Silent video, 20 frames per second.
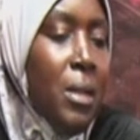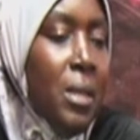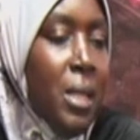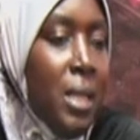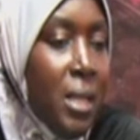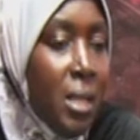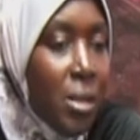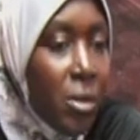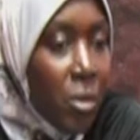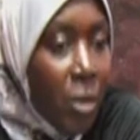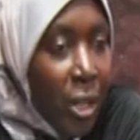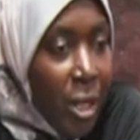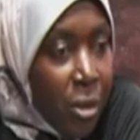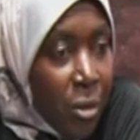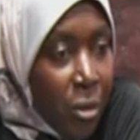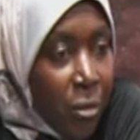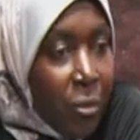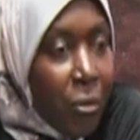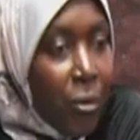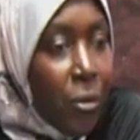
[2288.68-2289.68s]
it is going
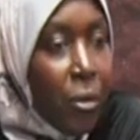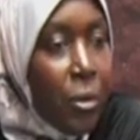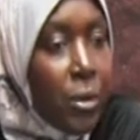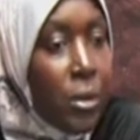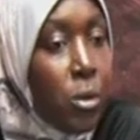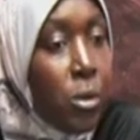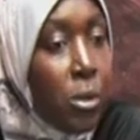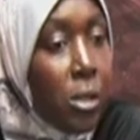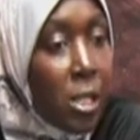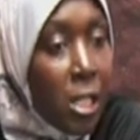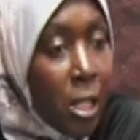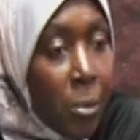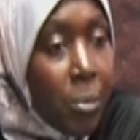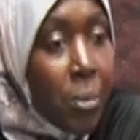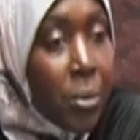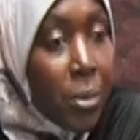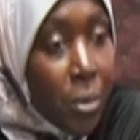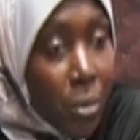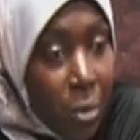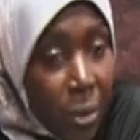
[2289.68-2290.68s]
to seep
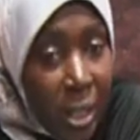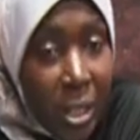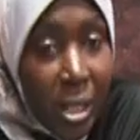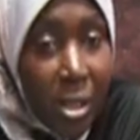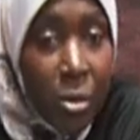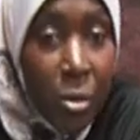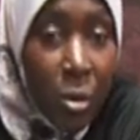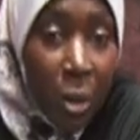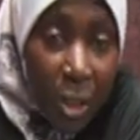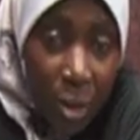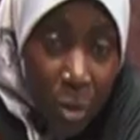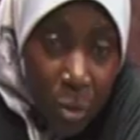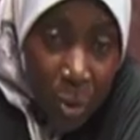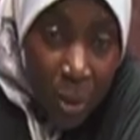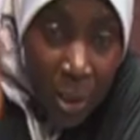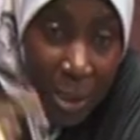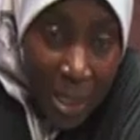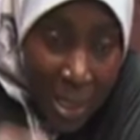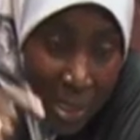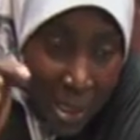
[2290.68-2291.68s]
through. It is going
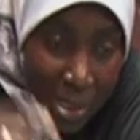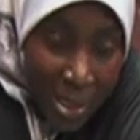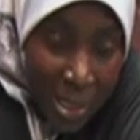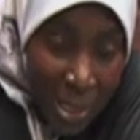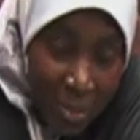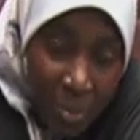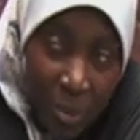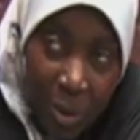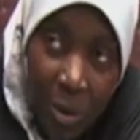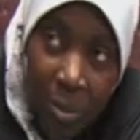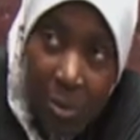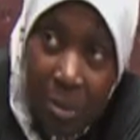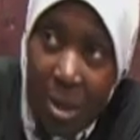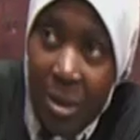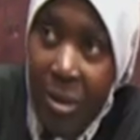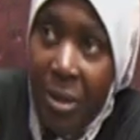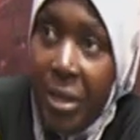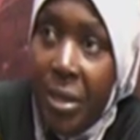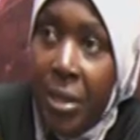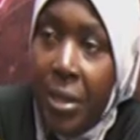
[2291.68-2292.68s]
to disturb your
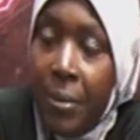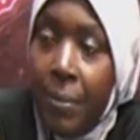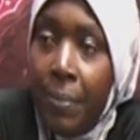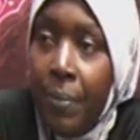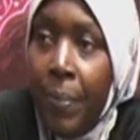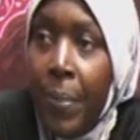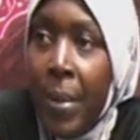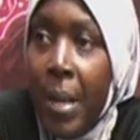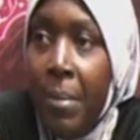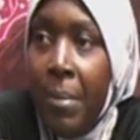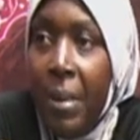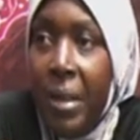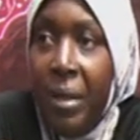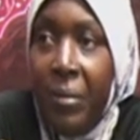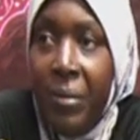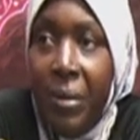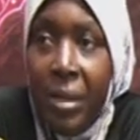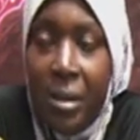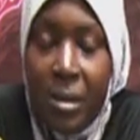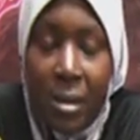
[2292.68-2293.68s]
marriage. But
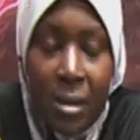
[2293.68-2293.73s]
if it's